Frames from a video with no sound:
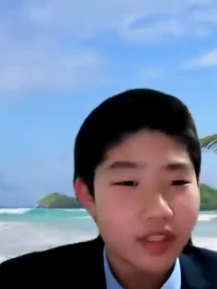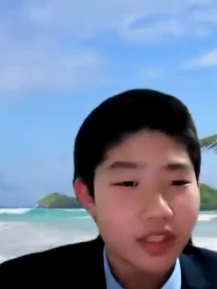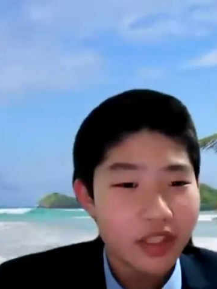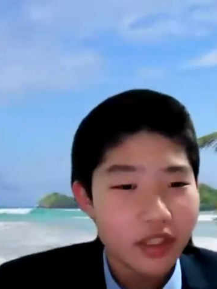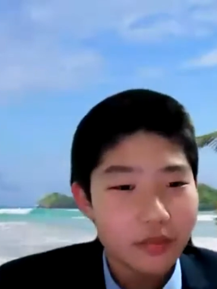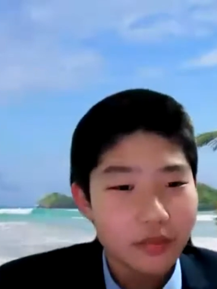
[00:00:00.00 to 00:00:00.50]

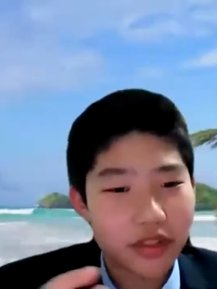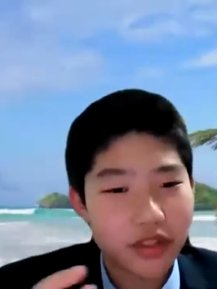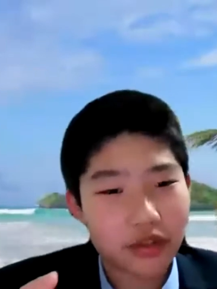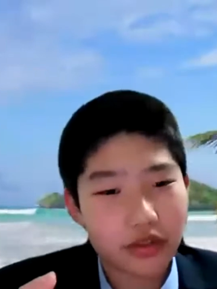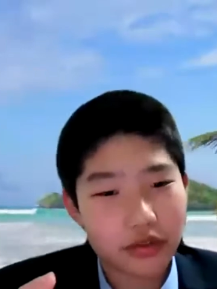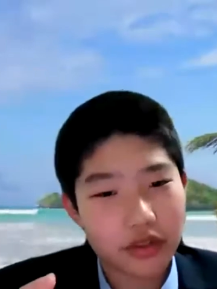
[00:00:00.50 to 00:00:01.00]
Could be
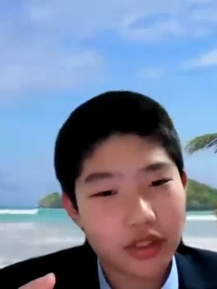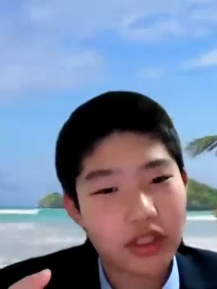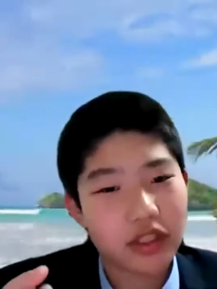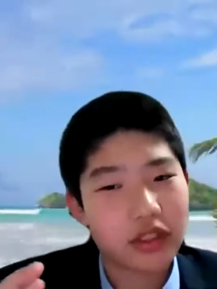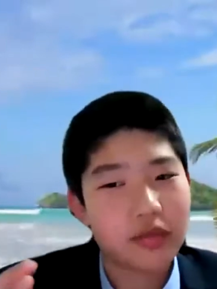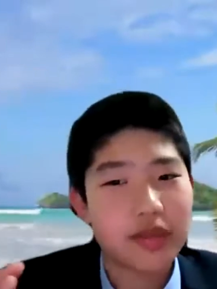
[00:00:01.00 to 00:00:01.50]

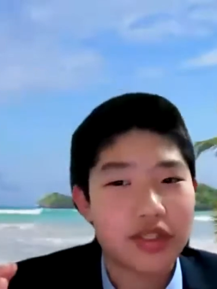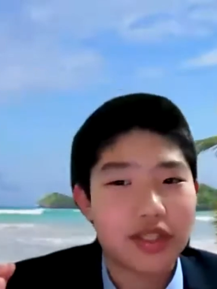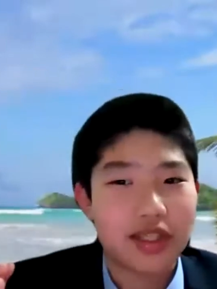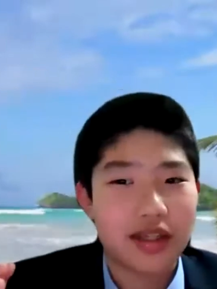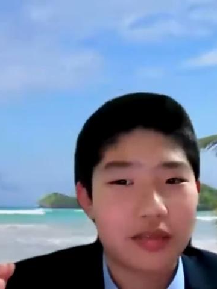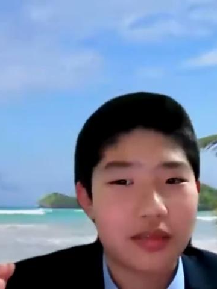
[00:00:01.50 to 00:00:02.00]
tuna, could be
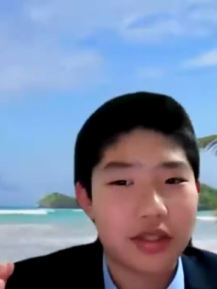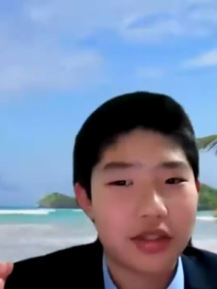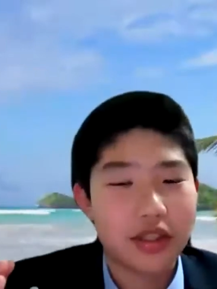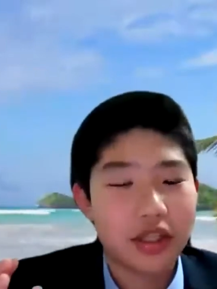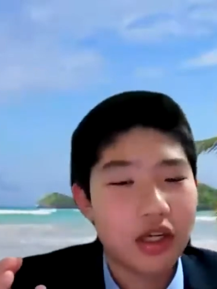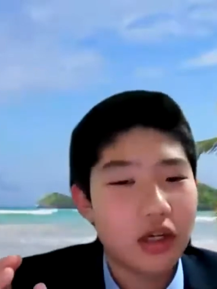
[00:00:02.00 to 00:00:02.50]

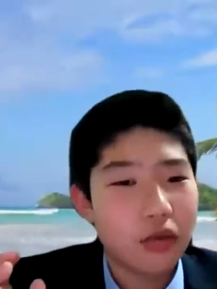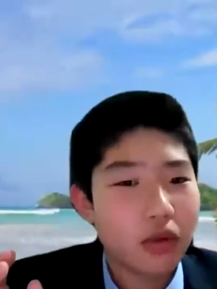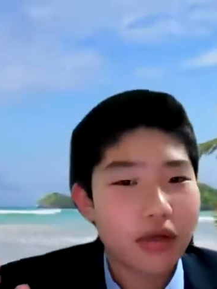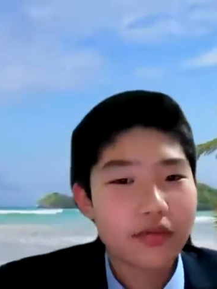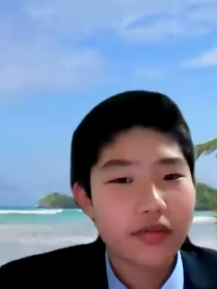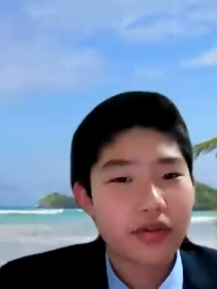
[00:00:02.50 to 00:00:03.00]
salmon,
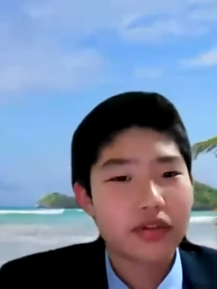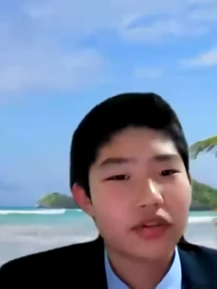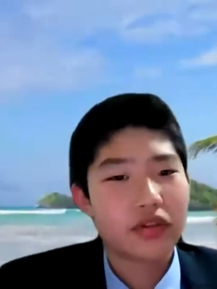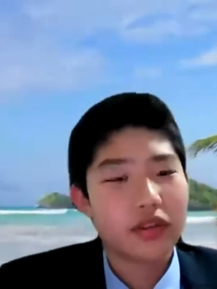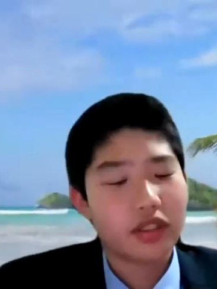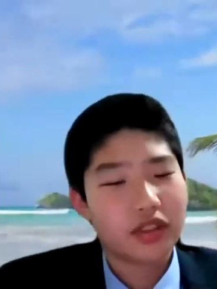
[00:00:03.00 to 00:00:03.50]
whatever
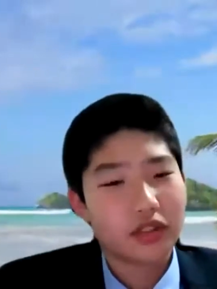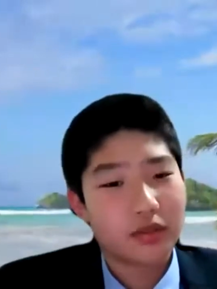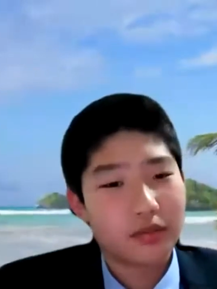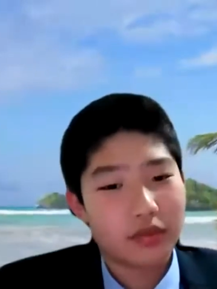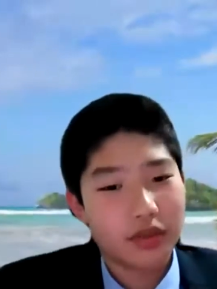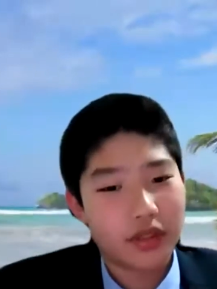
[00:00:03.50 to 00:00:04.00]
is your
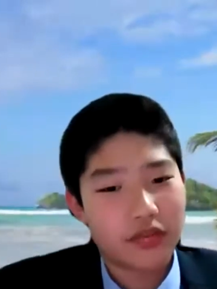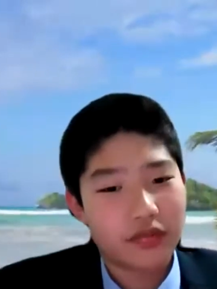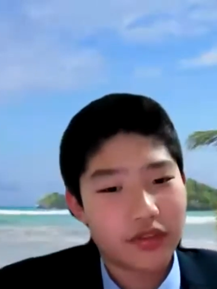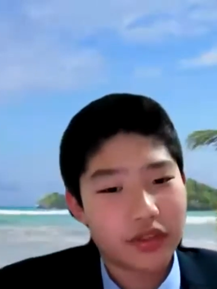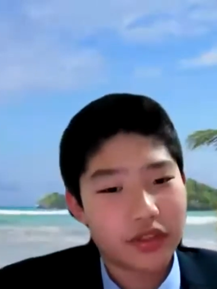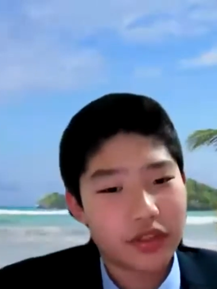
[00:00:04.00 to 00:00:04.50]

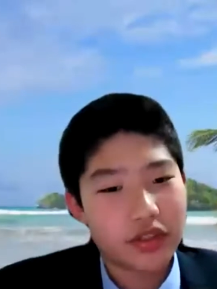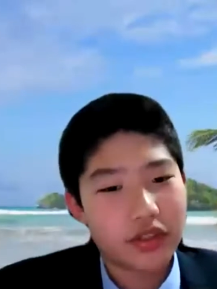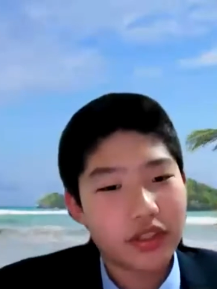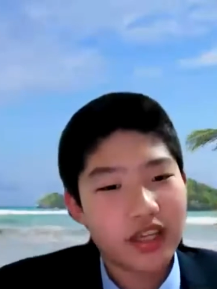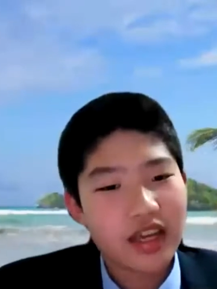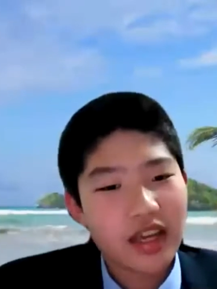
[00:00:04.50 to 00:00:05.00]
preference.
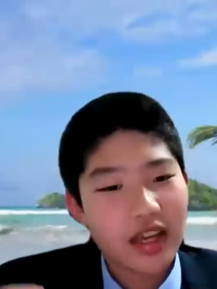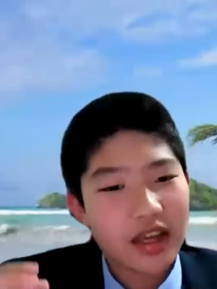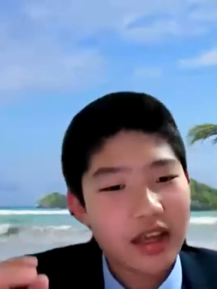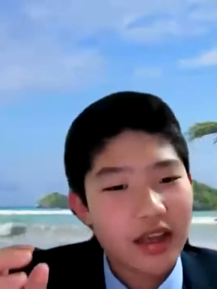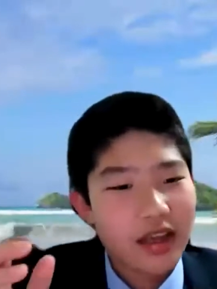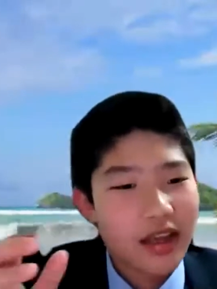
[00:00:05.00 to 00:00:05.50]

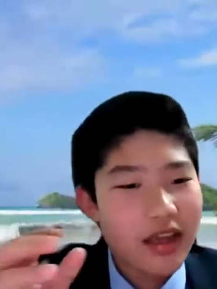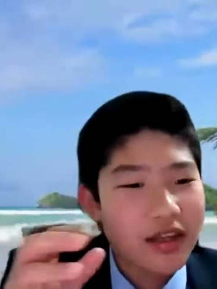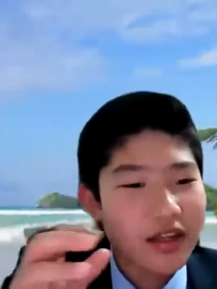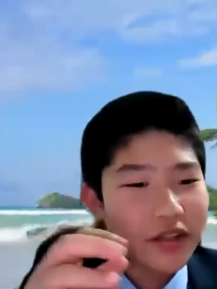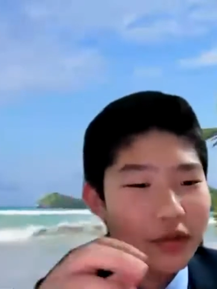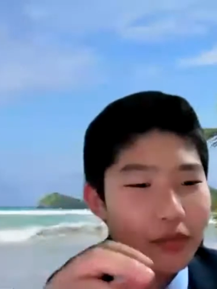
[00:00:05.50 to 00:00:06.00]
And
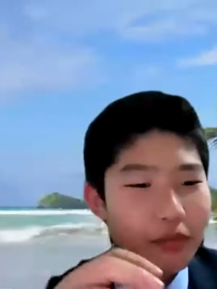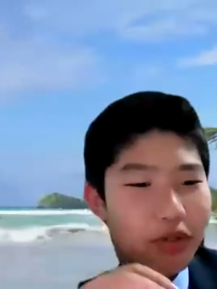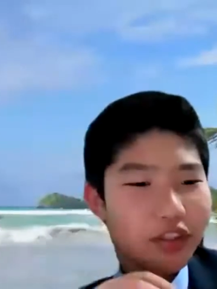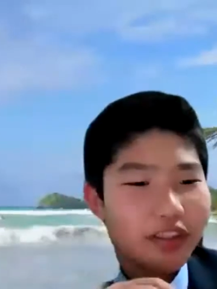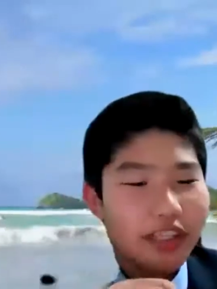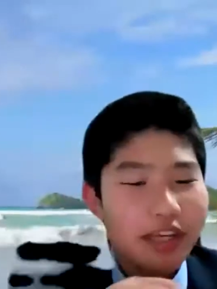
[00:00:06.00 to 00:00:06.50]
then you
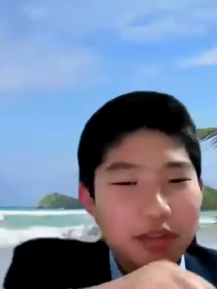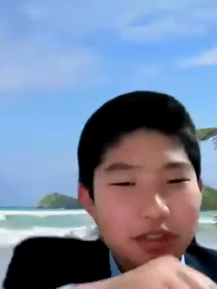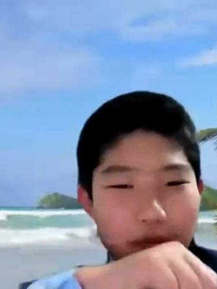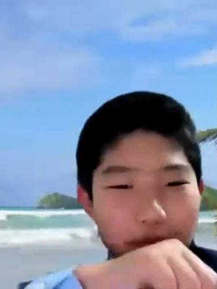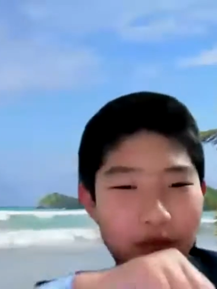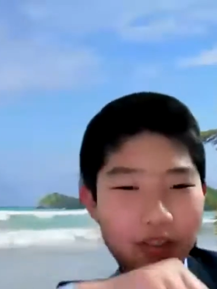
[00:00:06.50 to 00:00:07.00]
put down
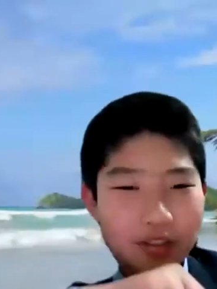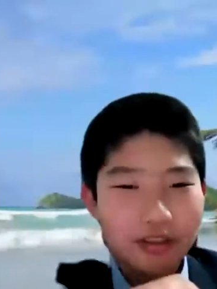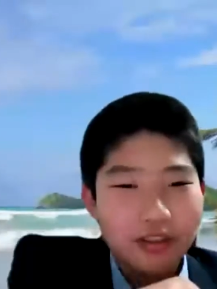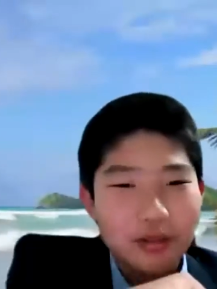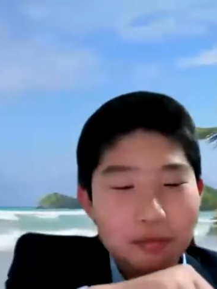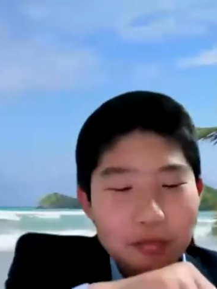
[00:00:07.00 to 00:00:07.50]
some
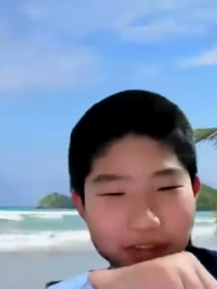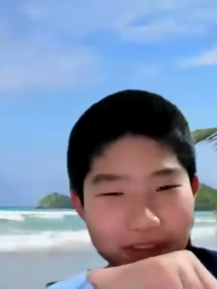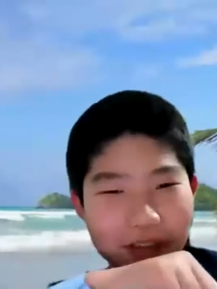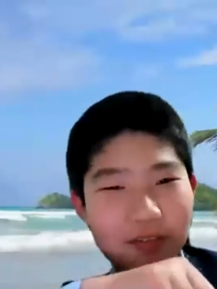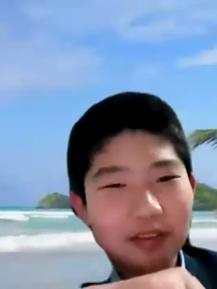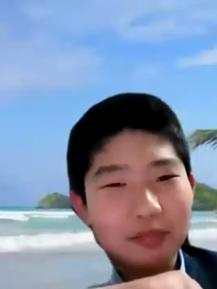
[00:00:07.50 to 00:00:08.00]
mustard, put
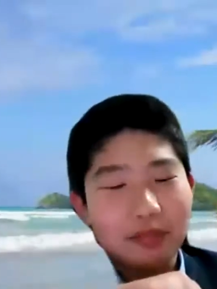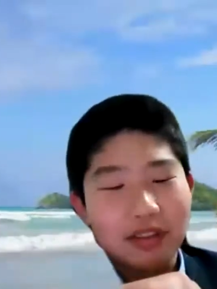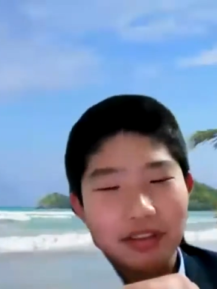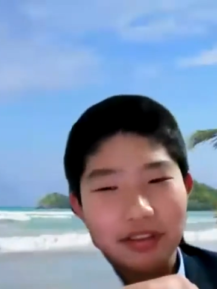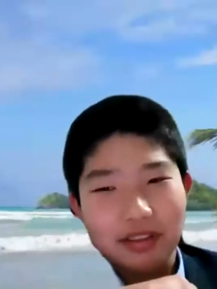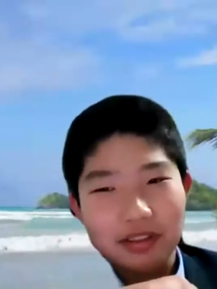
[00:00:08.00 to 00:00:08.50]
down some
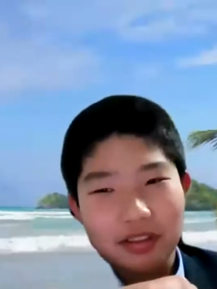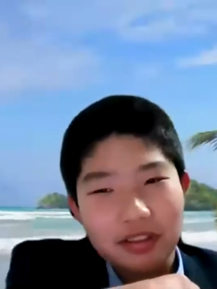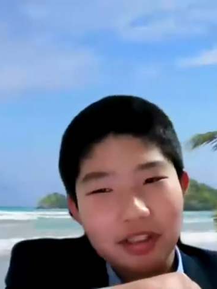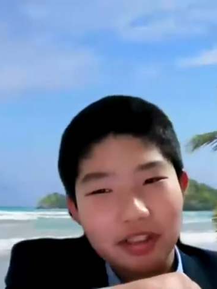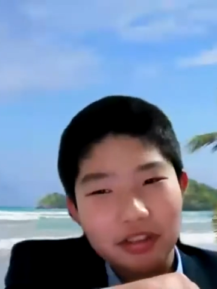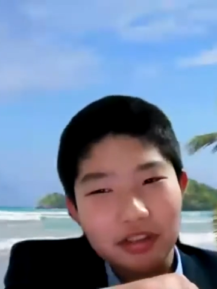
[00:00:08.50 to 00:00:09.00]

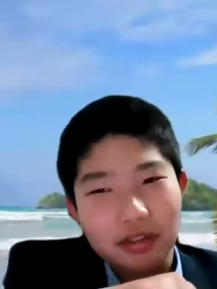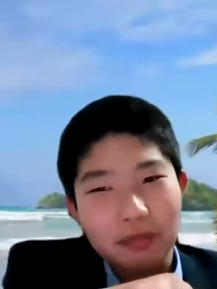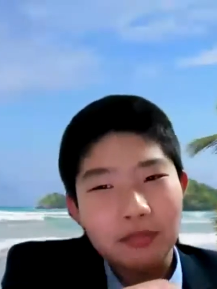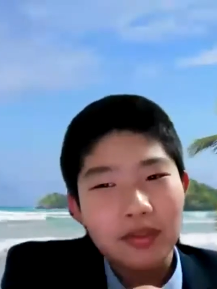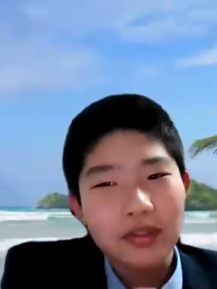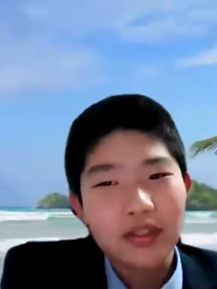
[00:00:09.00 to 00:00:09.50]

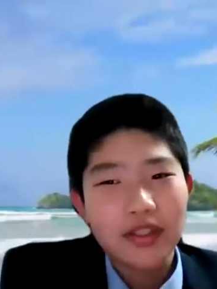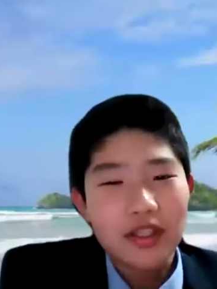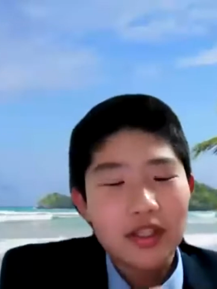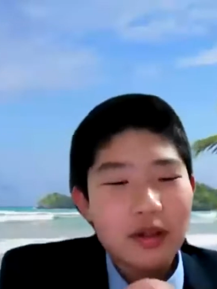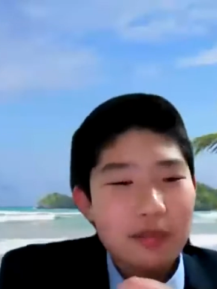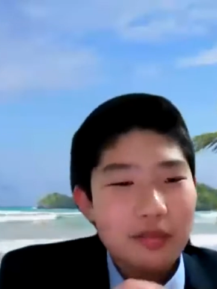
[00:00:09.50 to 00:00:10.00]
ketchup,
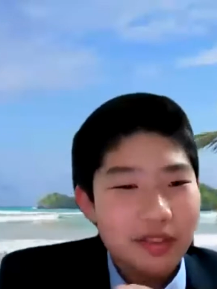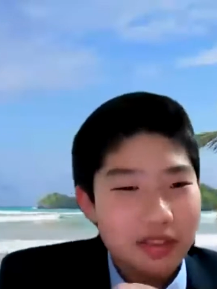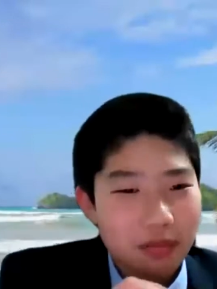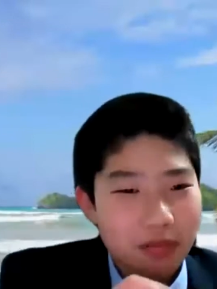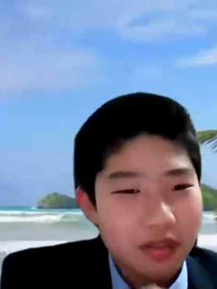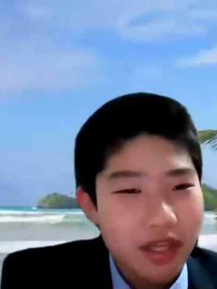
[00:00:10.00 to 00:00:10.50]
put
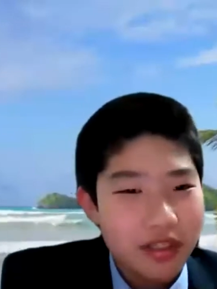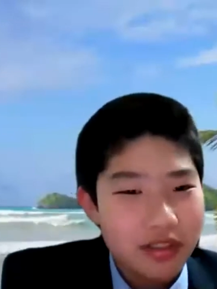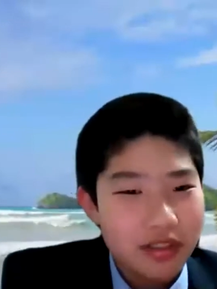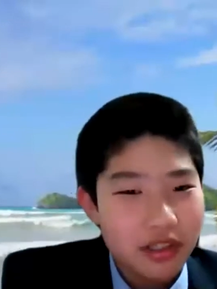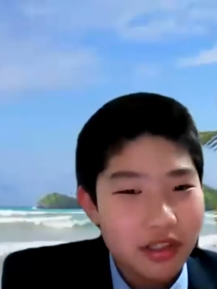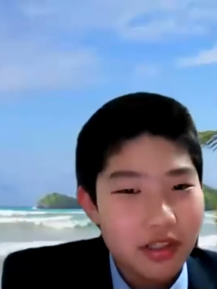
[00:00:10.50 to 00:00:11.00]
some
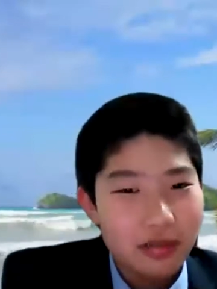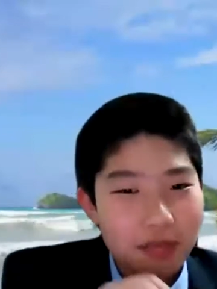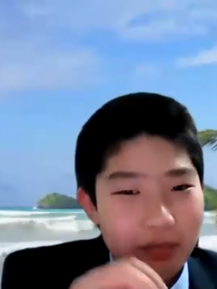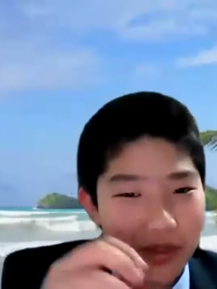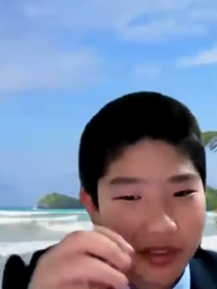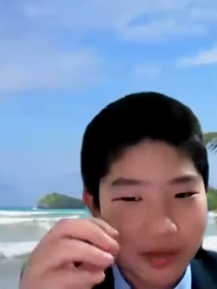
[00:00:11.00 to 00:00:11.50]
lettuce on it,
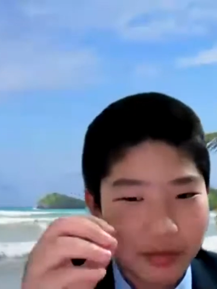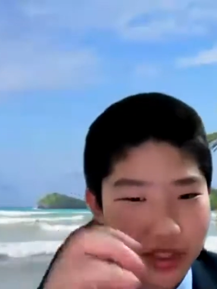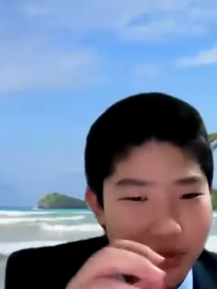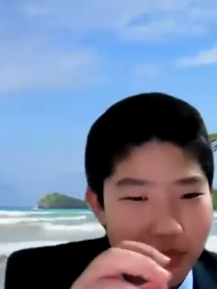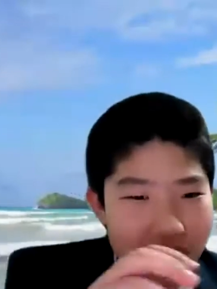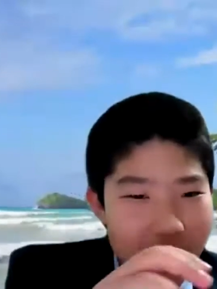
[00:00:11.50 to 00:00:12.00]
put some
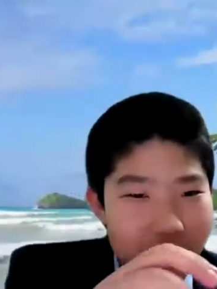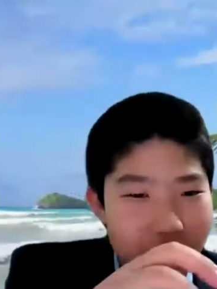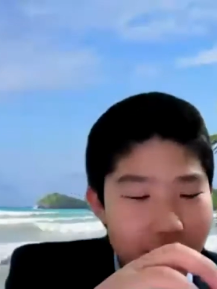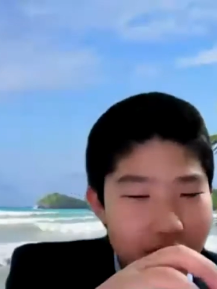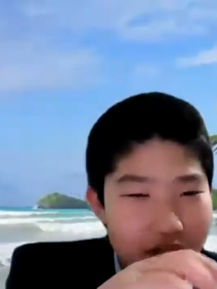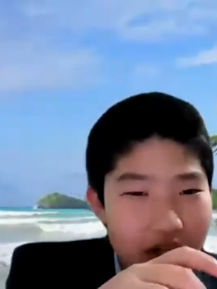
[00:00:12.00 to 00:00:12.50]

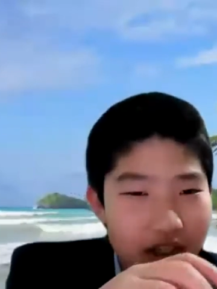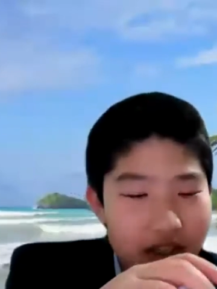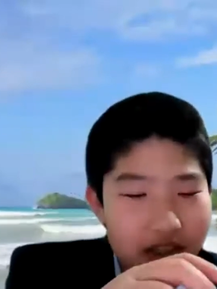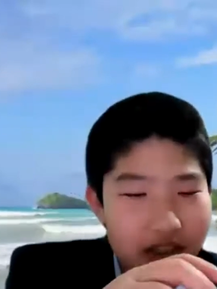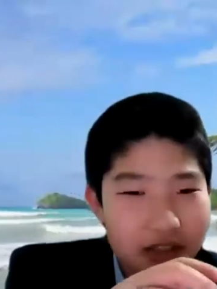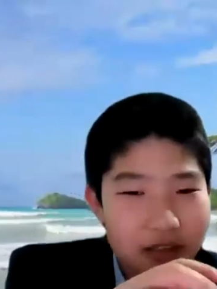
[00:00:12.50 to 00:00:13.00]
tomatoes on it.